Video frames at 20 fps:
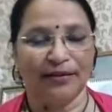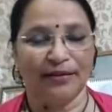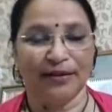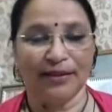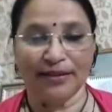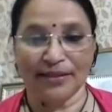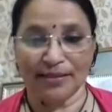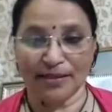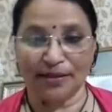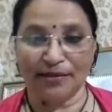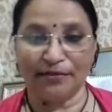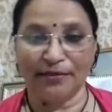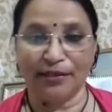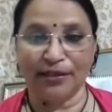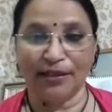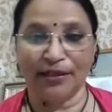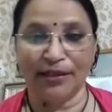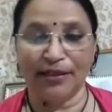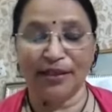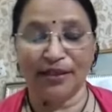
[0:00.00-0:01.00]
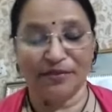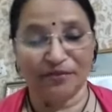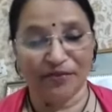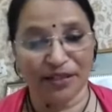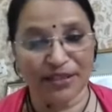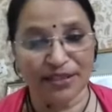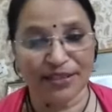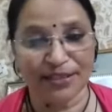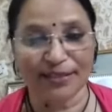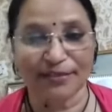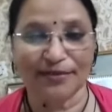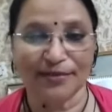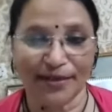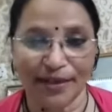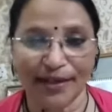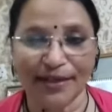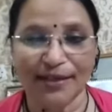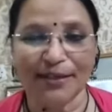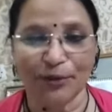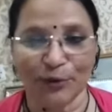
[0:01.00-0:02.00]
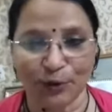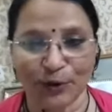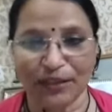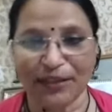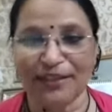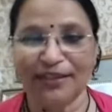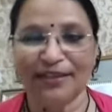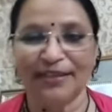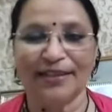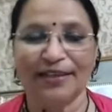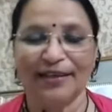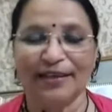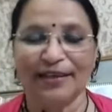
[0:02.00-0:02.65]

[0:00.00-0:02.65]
discovery, invention they are doing,